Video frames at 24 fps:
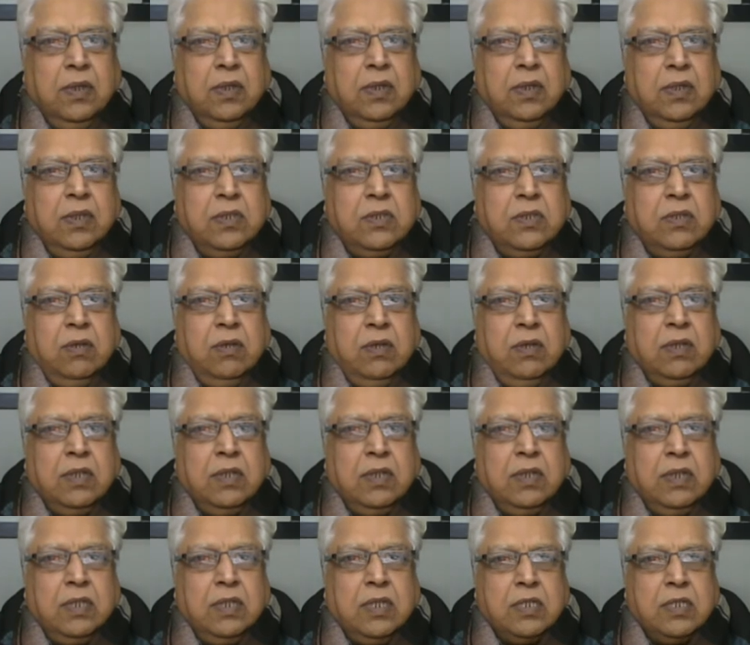
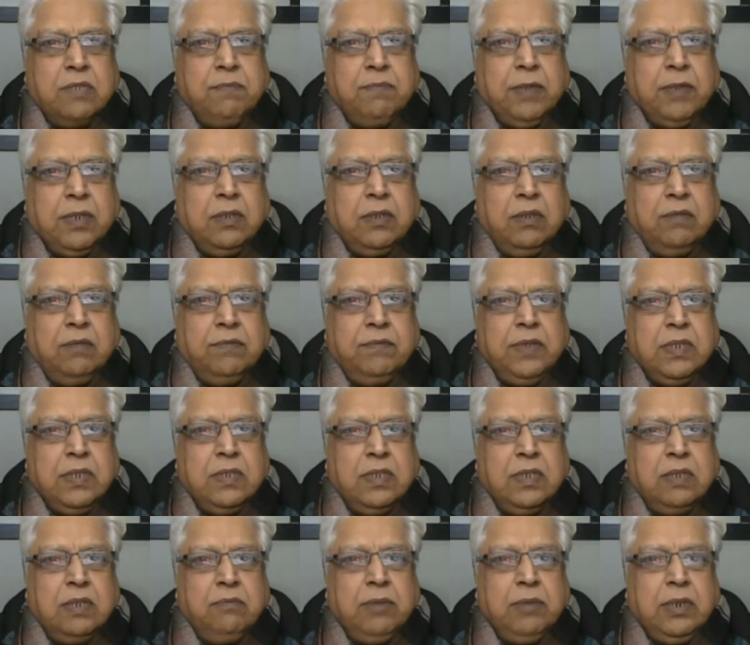Historical aspect of this
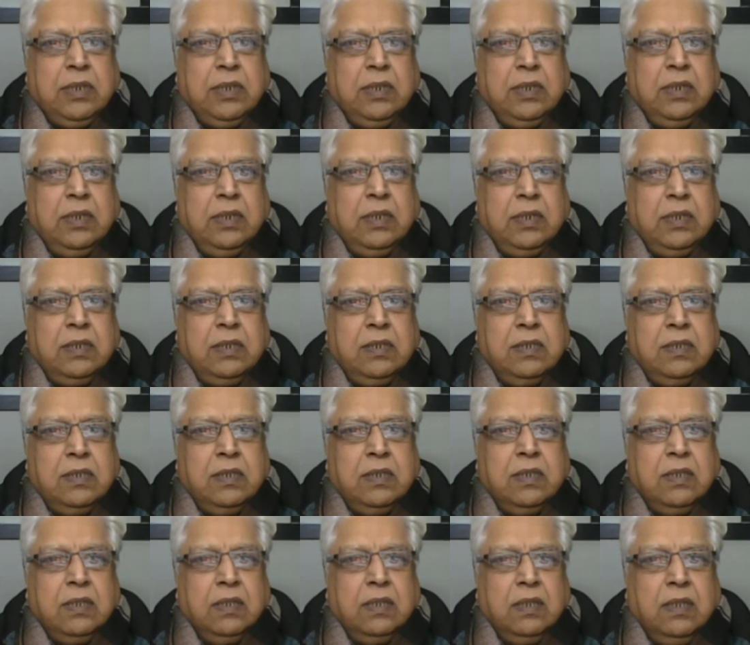remedy is
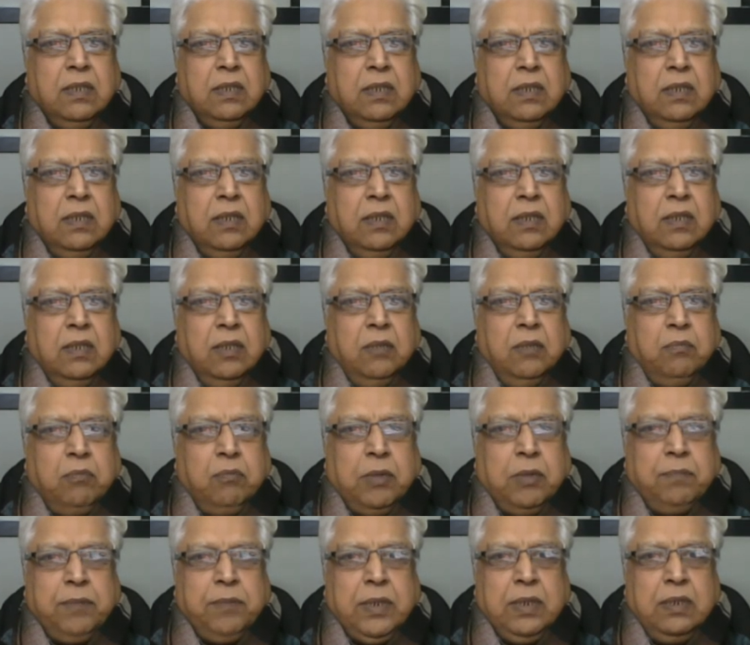
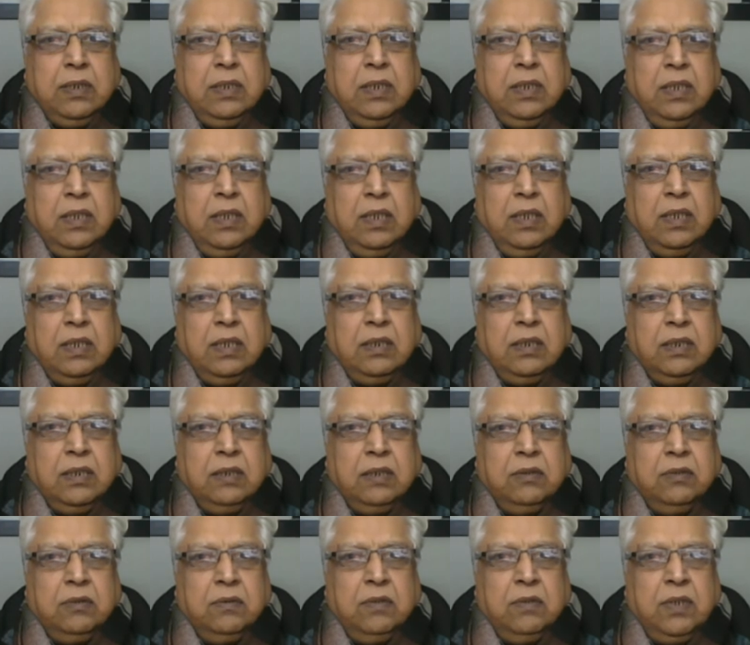Baptisia
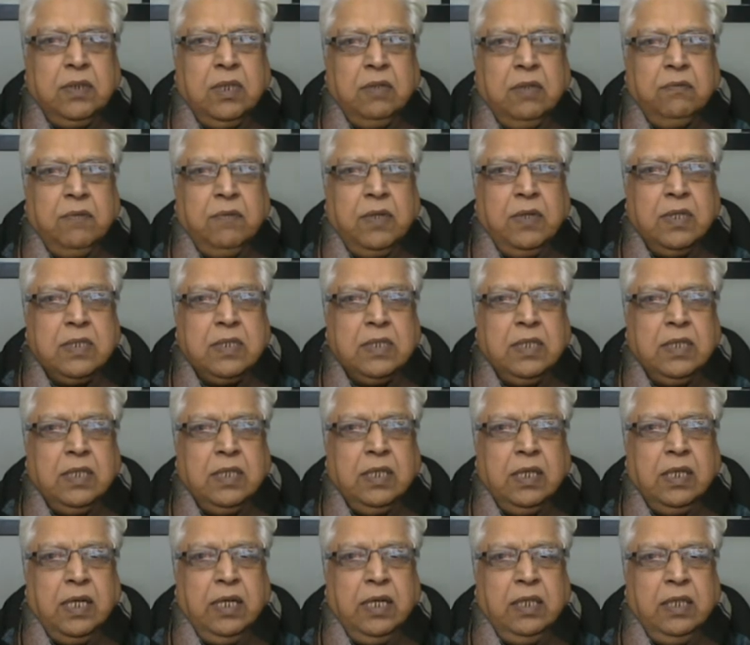tinctoria was
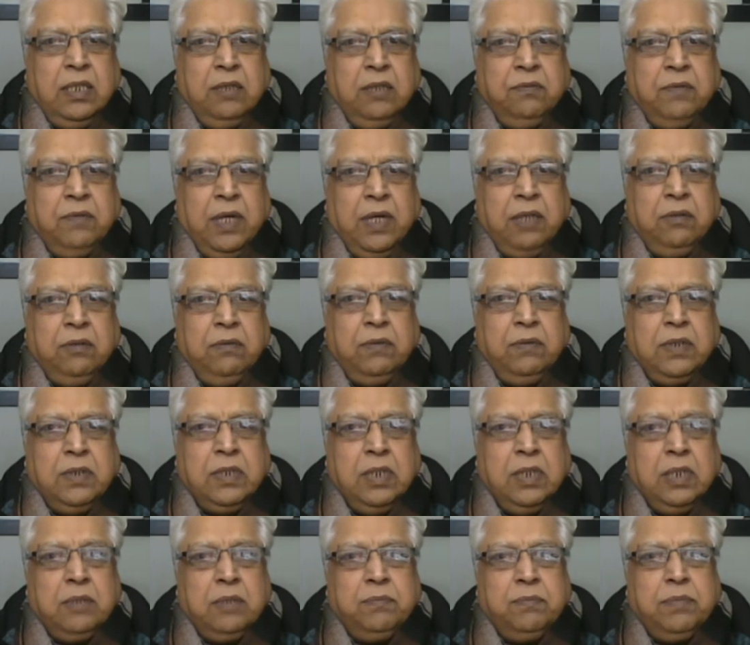a highly valued
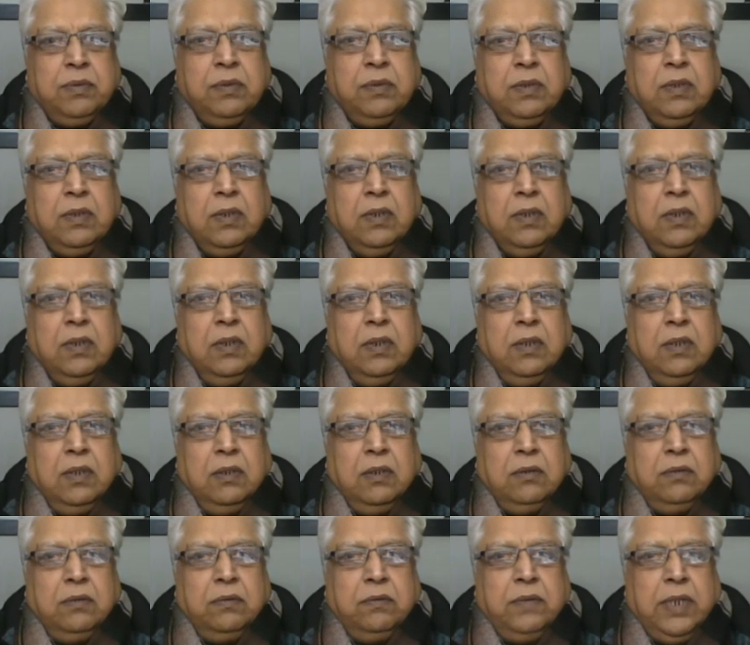herb
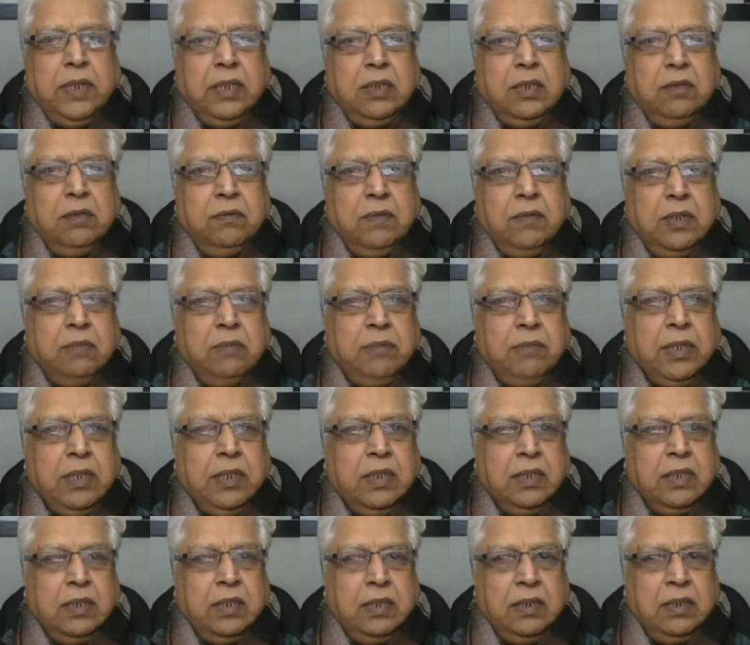to Native
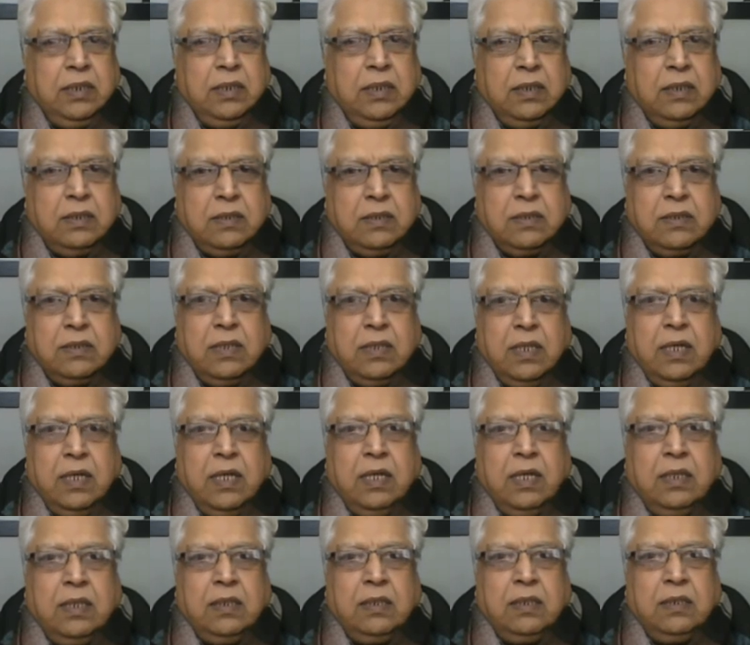American Indians,
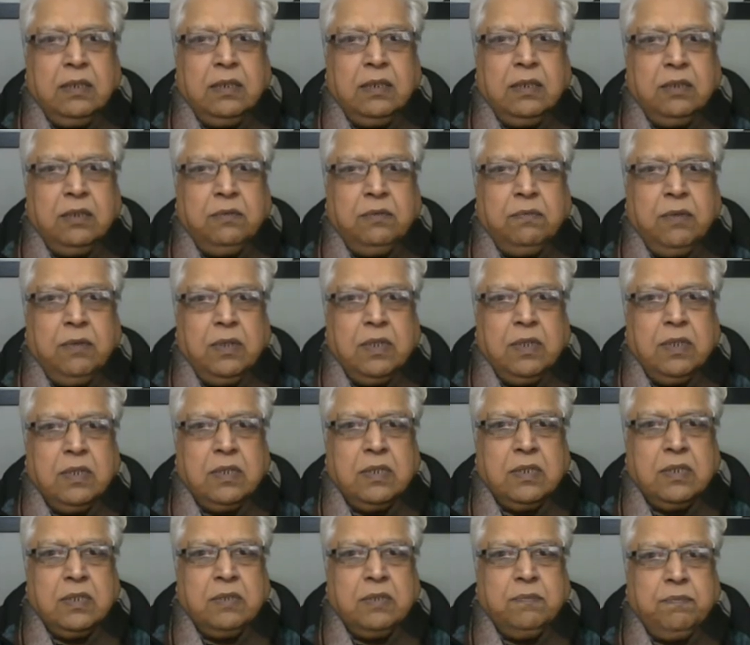and it
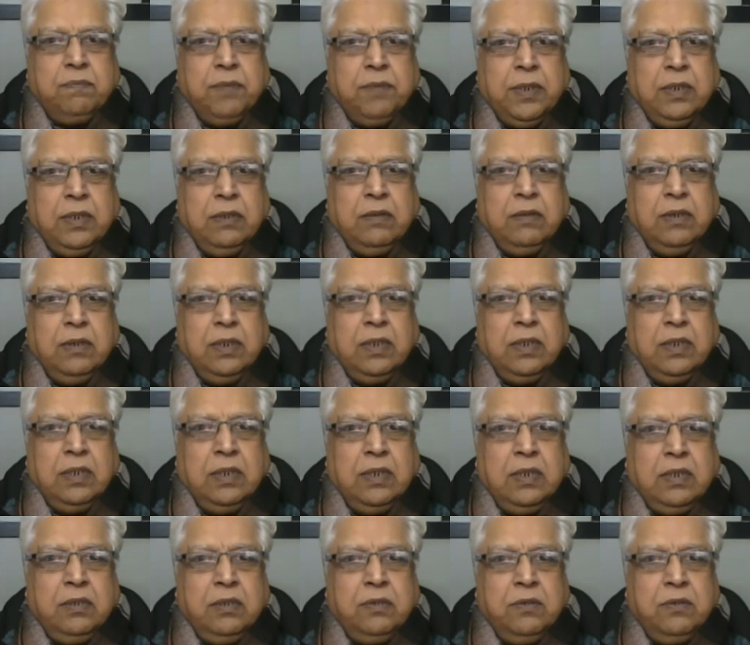was
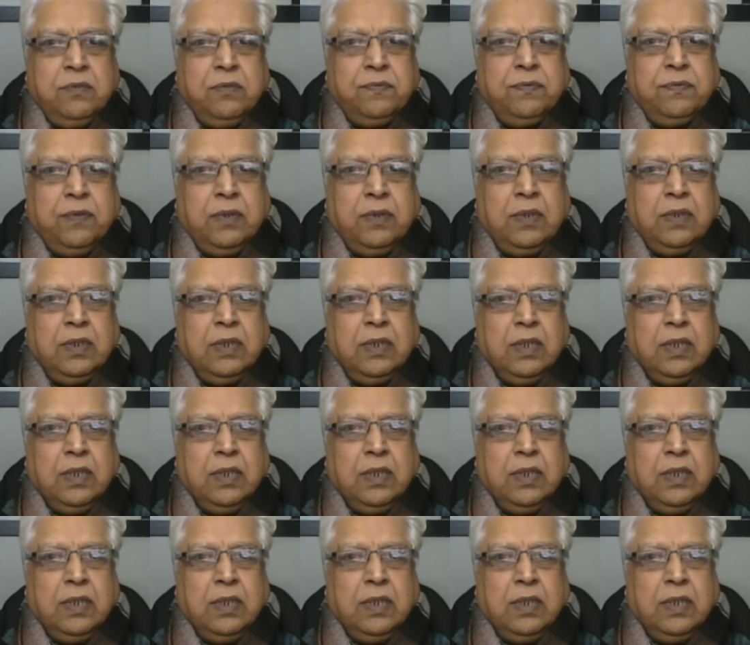particularly useful